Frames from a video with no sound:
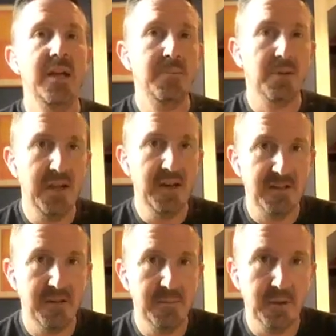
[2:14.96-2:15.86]
and a place
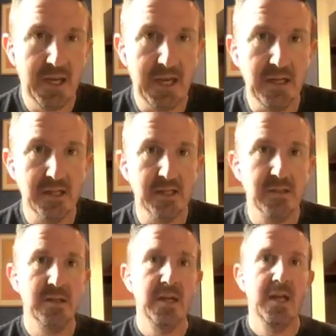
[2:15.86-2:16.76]
to build heat.
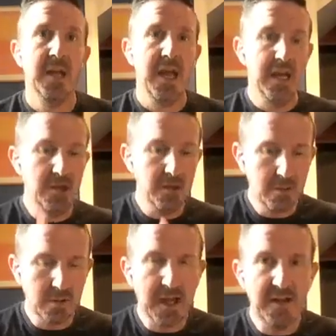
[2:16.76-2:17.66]
And
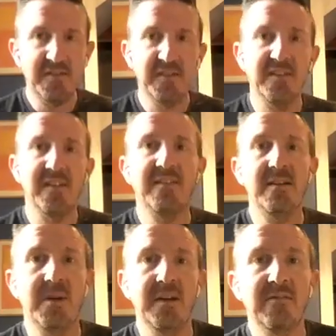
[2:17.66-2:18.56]
utilize the
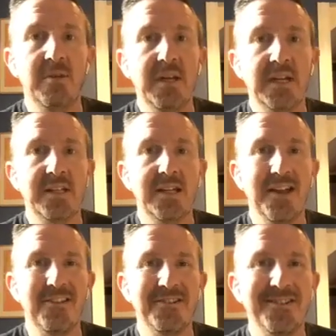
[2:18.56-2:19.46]
60 minutes we get
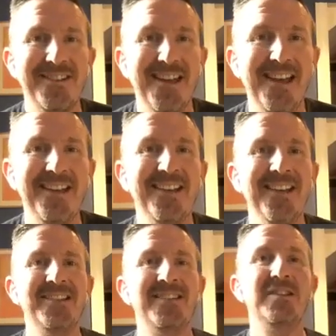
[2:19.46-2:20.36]
together today
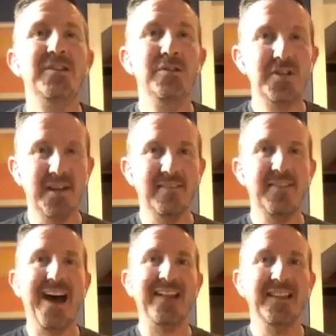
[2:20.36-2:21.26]
to do just
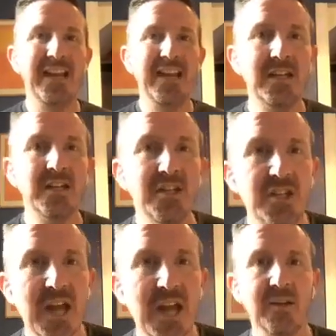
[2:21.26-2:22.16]
that. Lean into
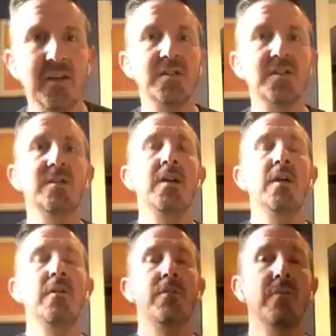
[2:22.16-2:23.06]
challenge
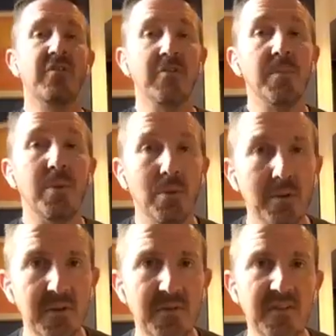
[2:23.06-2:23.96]
through the
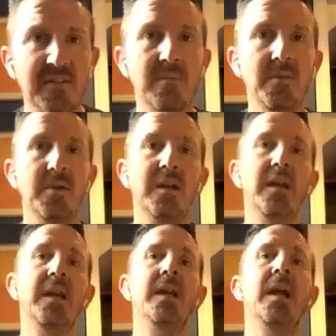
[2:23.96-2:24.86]
support of this
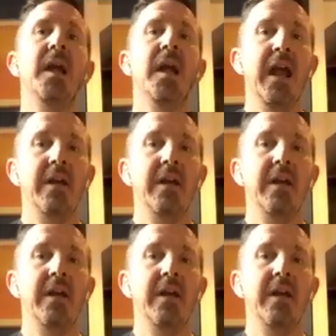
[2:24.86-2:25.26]
community